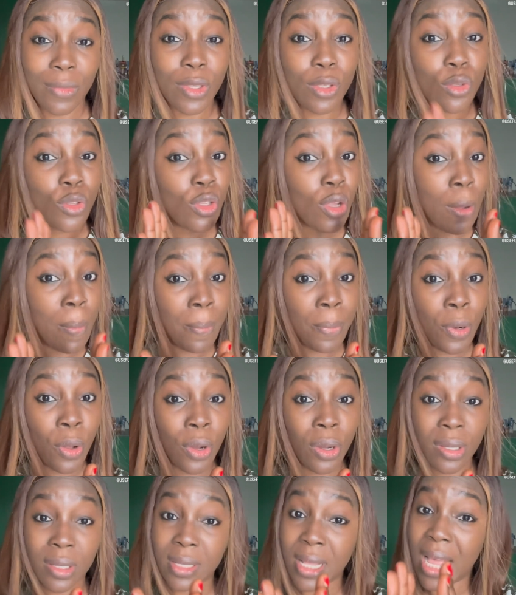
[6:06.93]

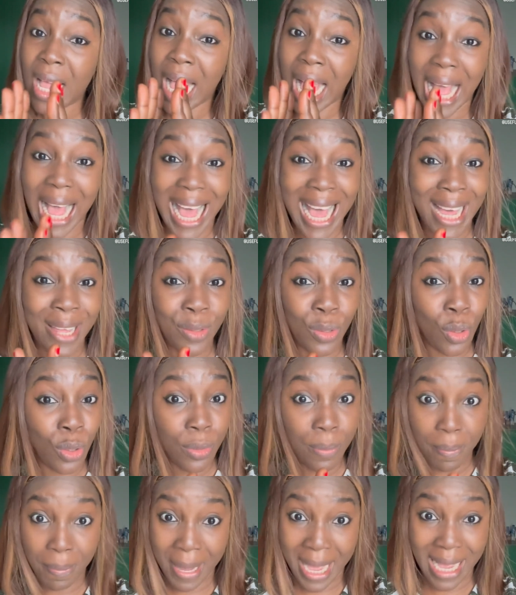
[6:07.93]
Sunblocks are not
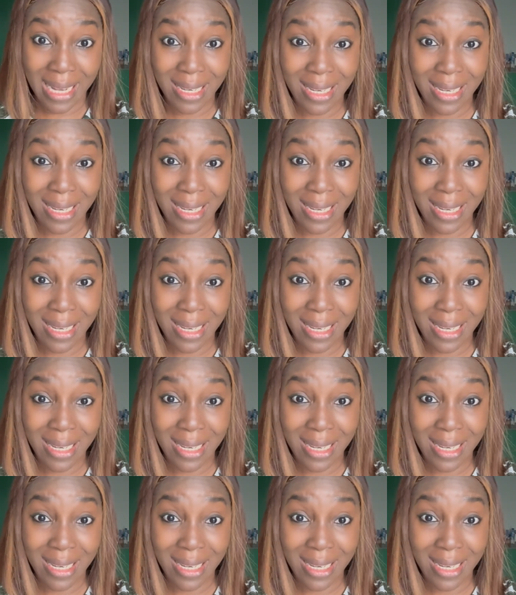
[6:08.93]
bad